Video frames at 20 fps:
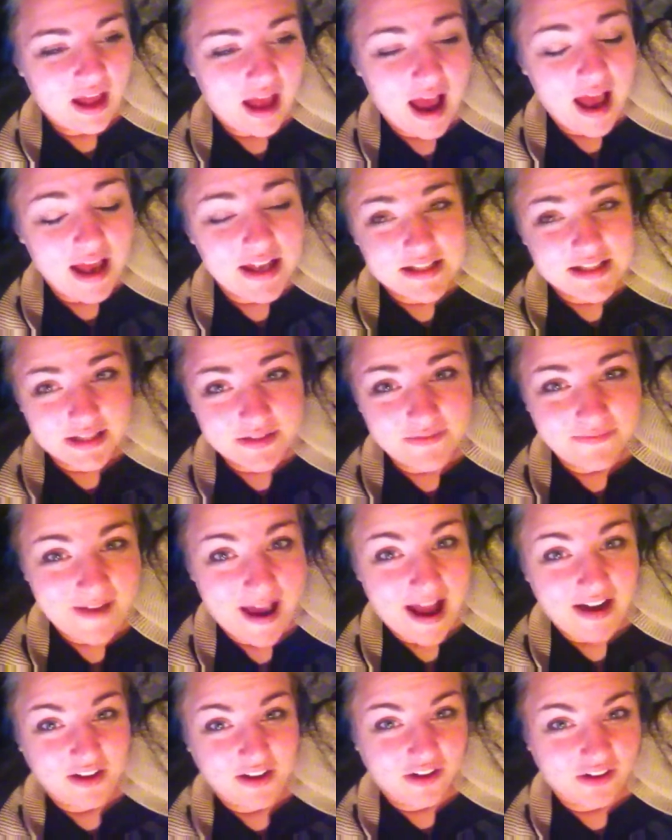I did
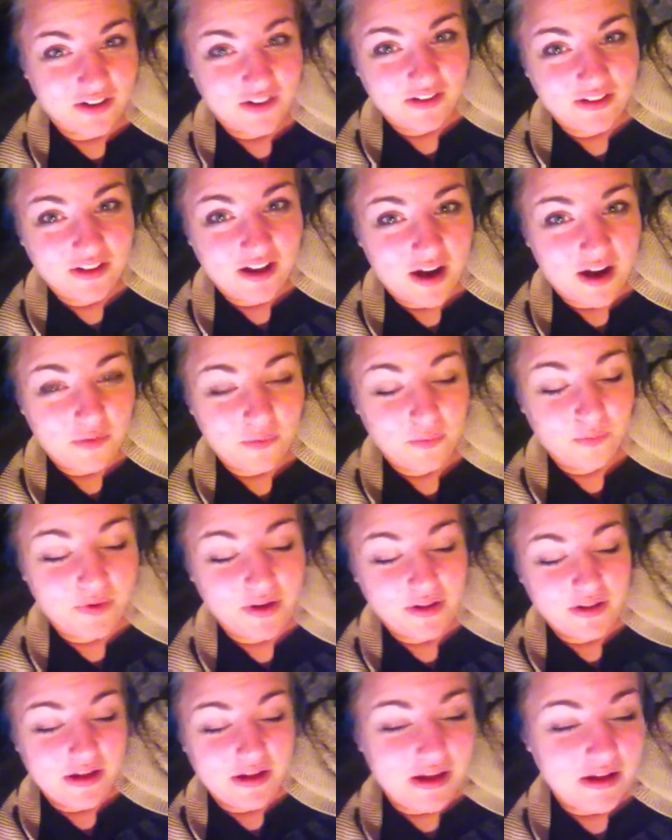fangirl
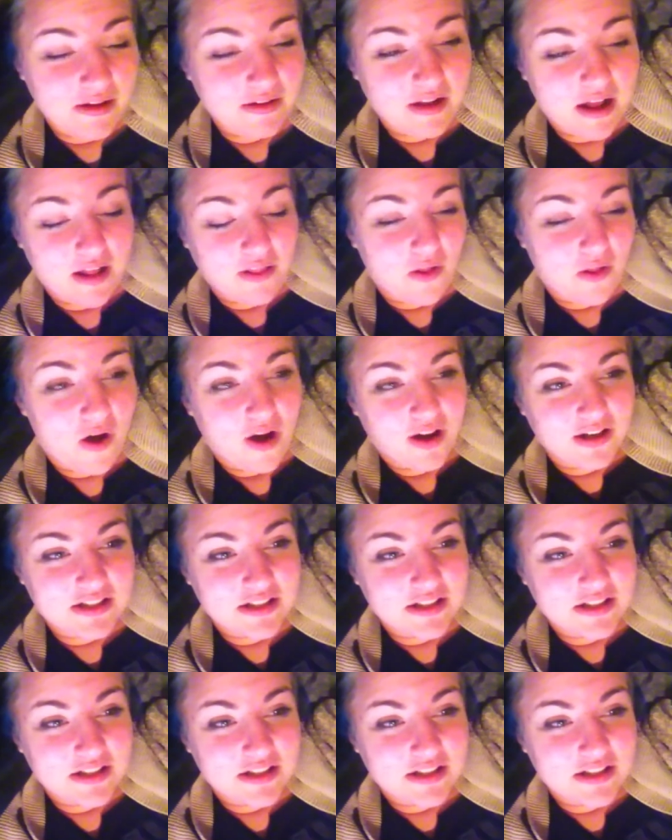really a lot.